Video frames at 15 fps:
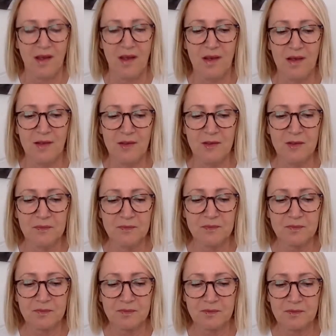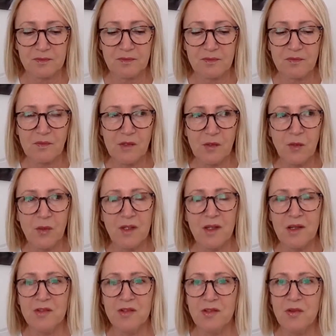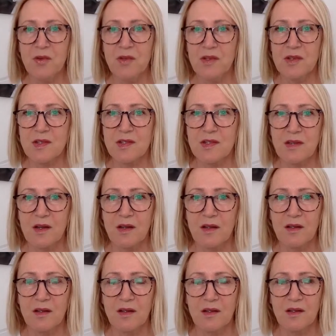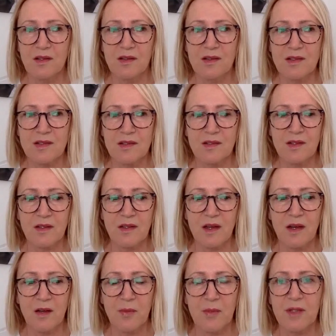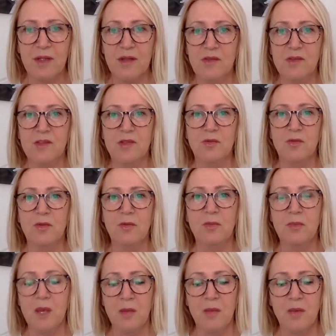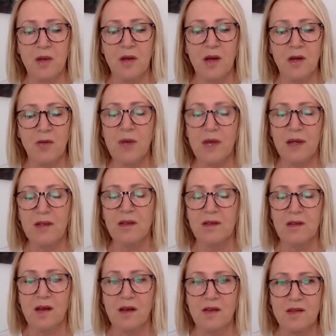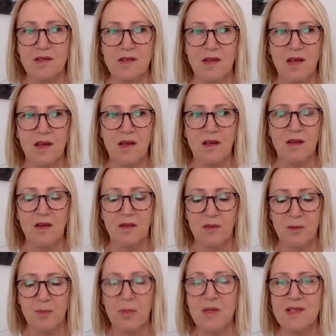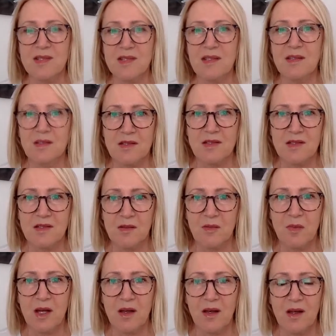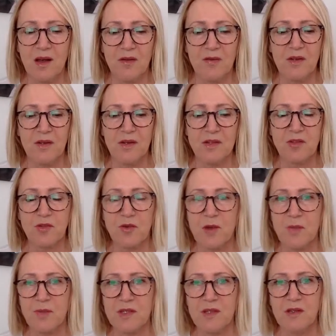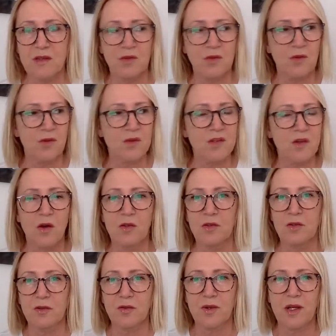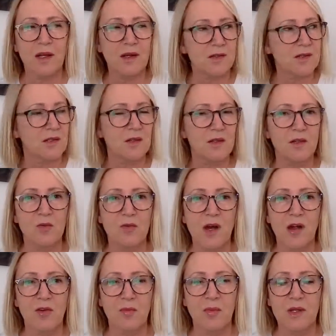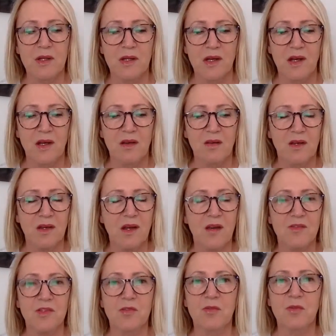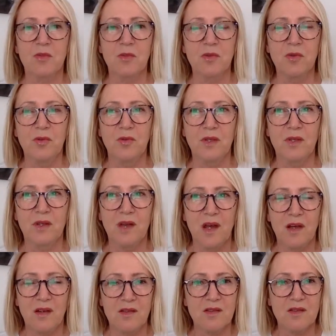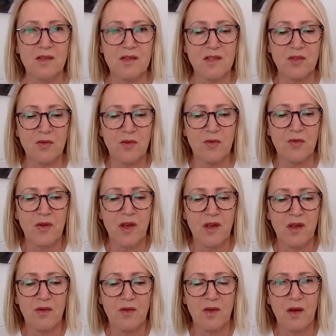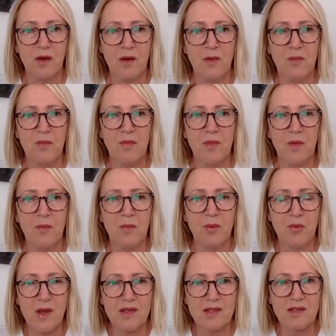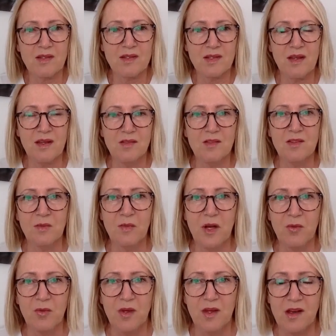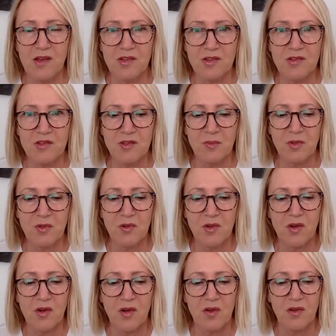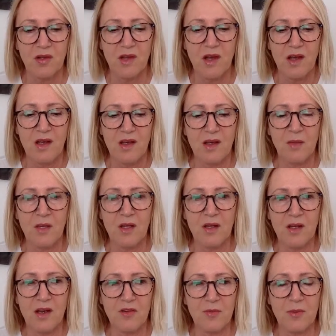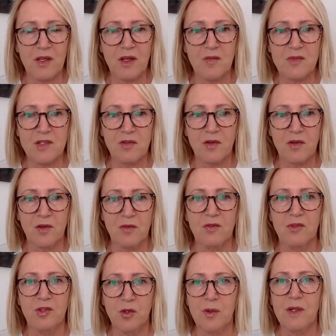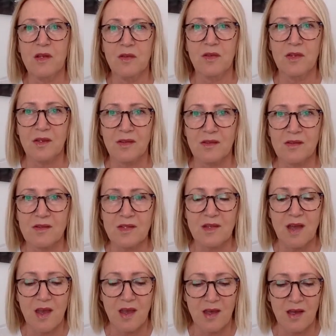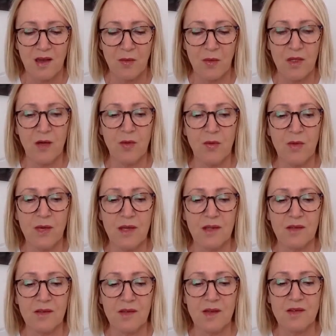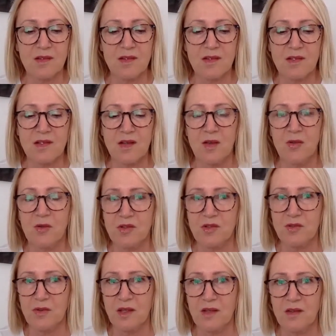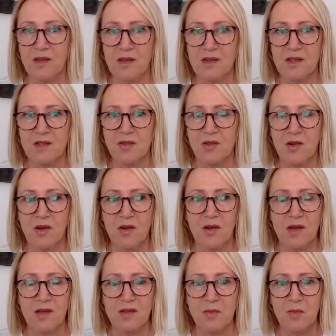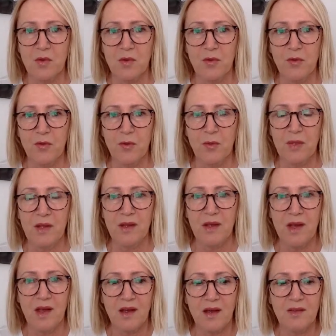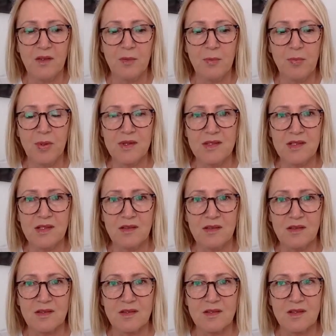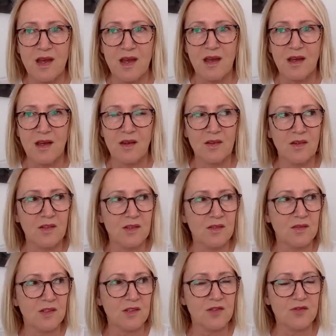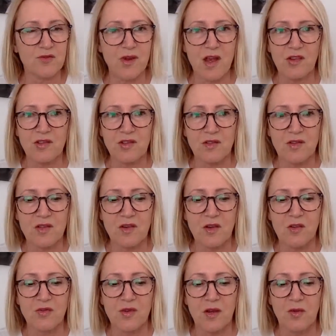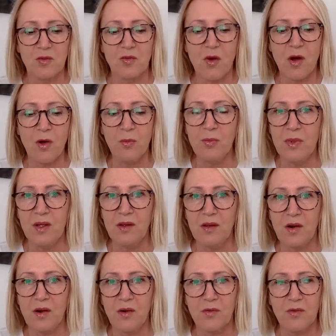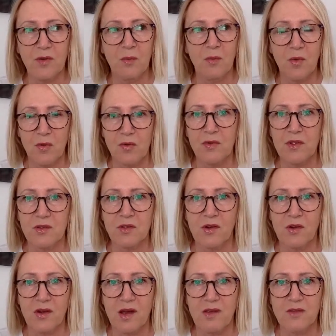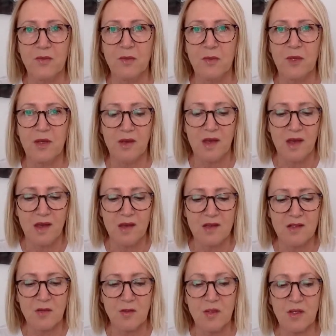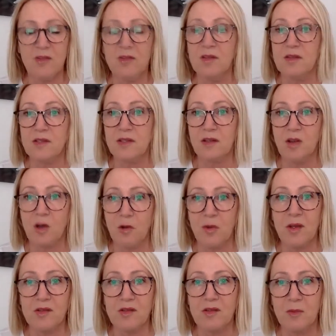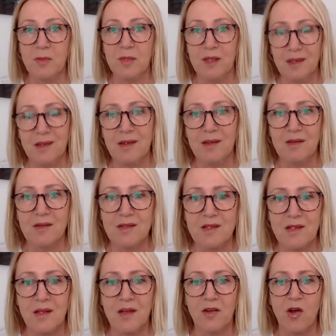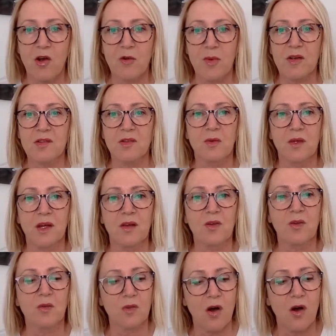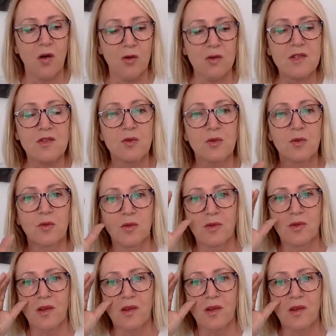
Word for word: And when I do this, I it's like I begin to remember, I recognize the busyness in my life that has crept in and caused a whole lot of clutter around me that I have to remove. And it, it sort of um, presses into my relationship with God, and my life becomes a lot of doing things and when I recognize this, I always recognize that God has more for me, and the busyness and the distractions are trying to rob me of the more that God has for me. So, what I do is I go back to the beginnings and I go back to what I call old school.